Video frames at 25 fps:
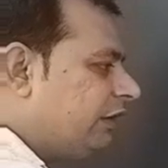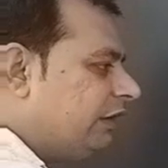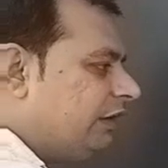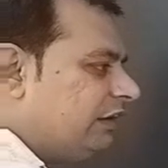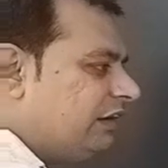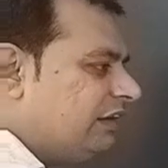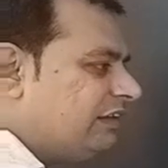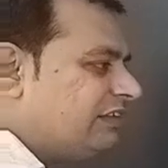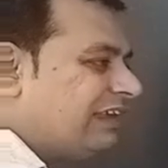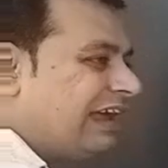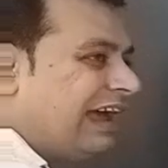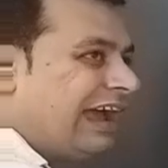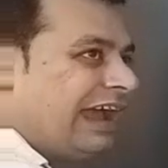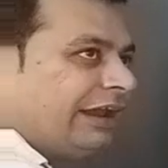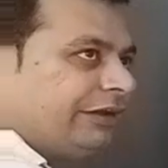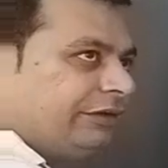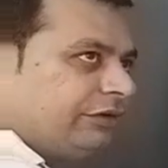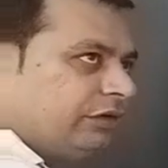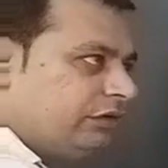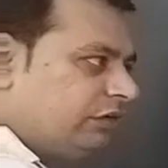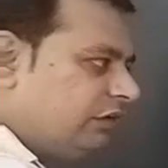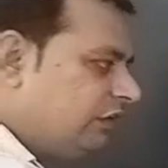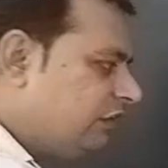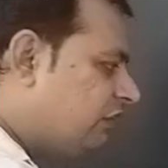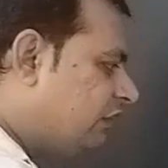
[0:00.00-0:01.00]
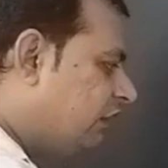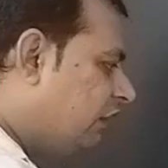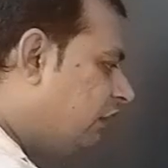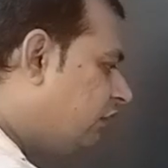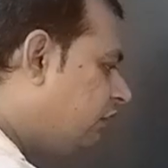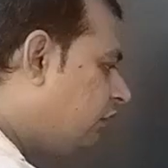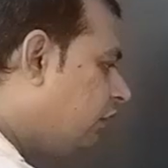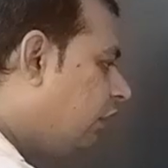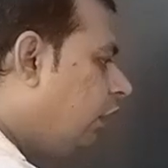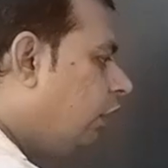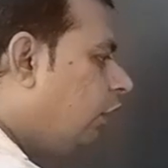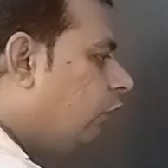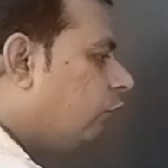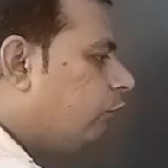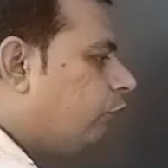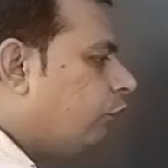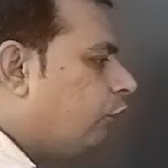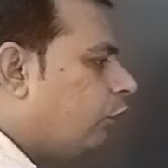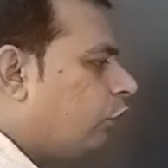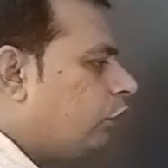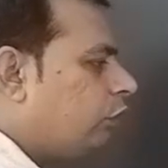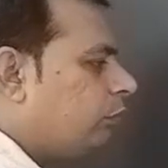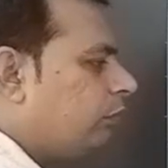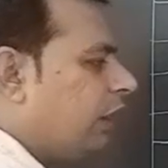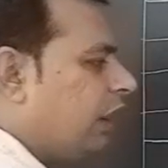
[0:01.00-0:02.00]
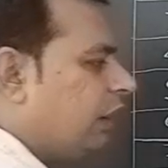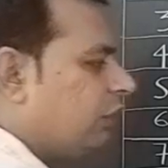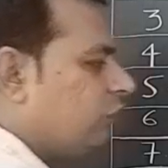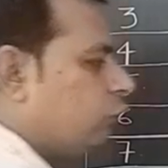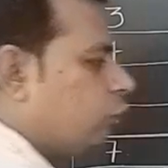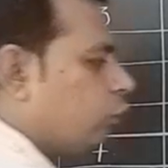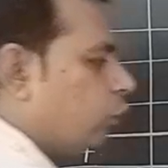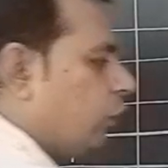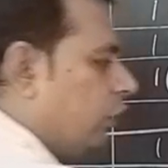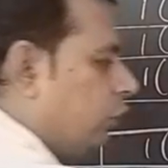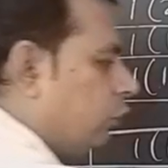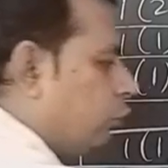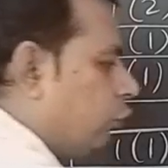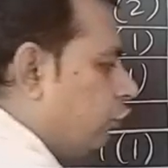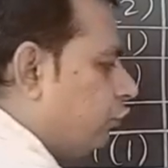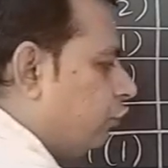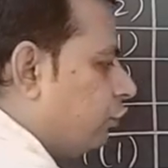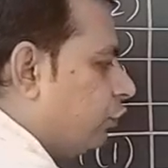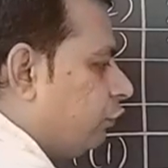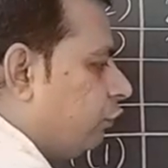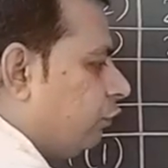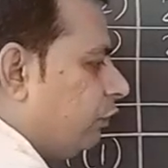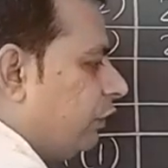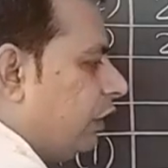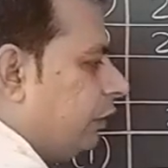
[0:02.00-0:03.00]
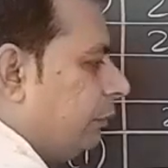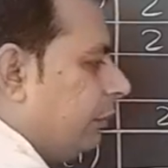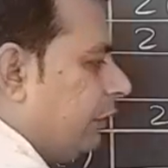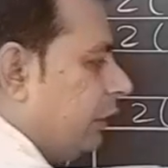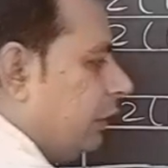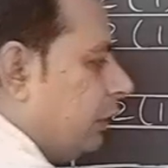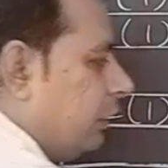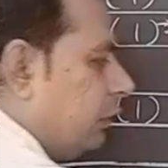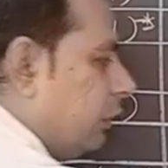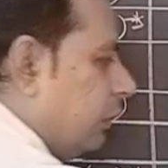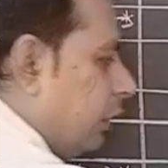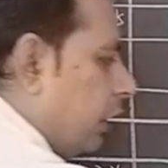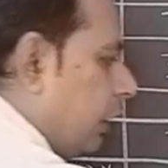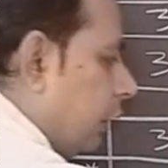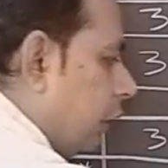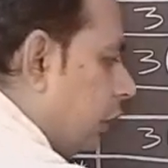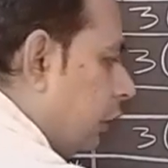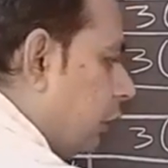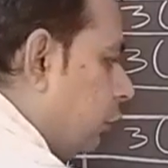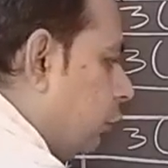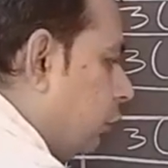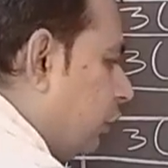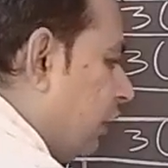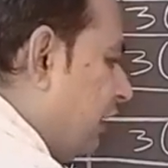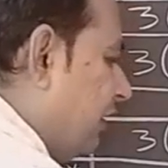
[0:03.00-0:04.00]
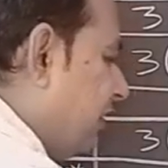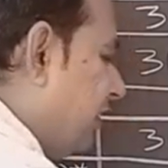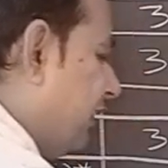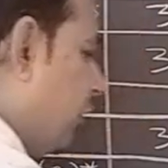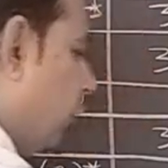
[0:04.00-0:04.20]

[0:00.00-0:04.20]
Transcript: it is height and distance, 4 marks 1 questions will be there, you can see